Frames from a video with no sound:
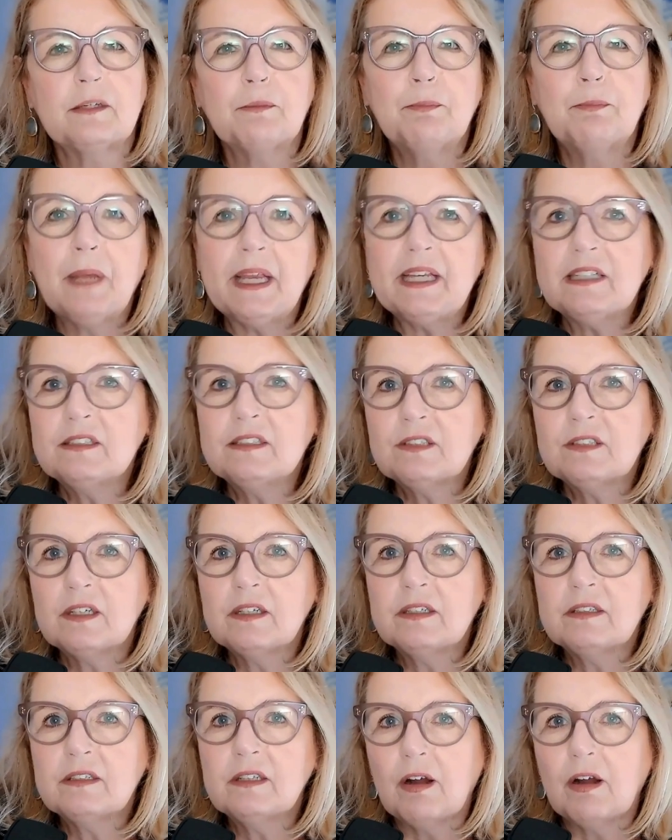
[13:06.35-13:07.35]
based
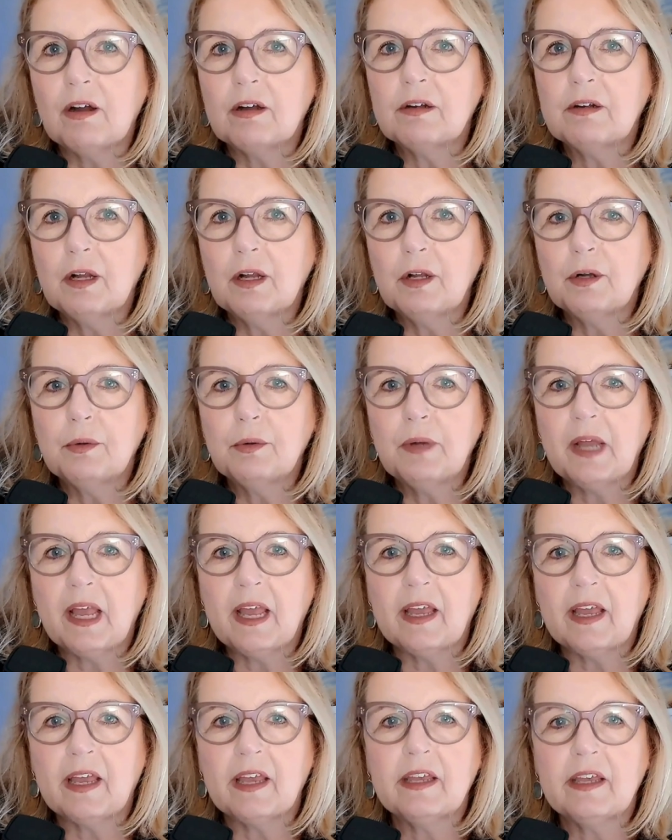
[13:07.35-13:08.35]
on
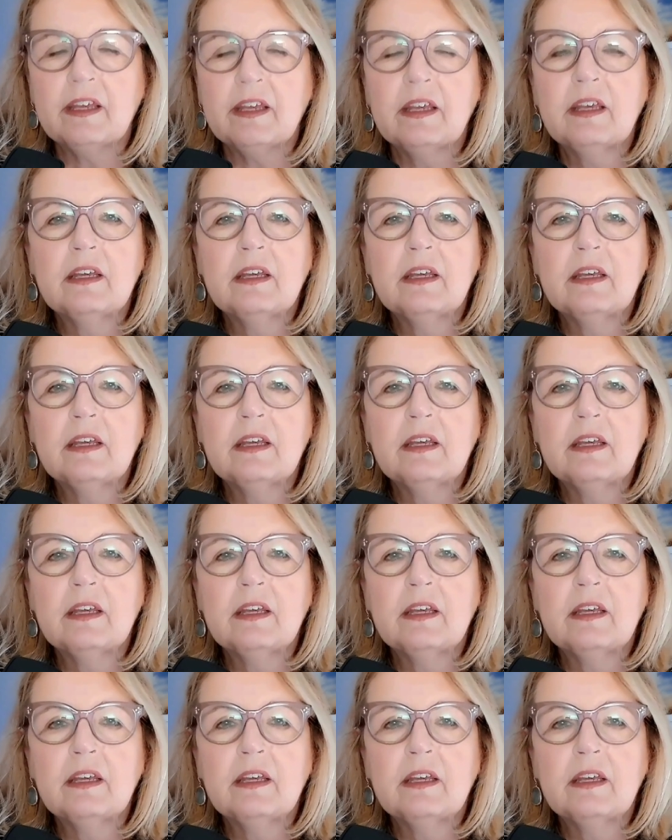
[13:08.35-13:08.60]
ROA,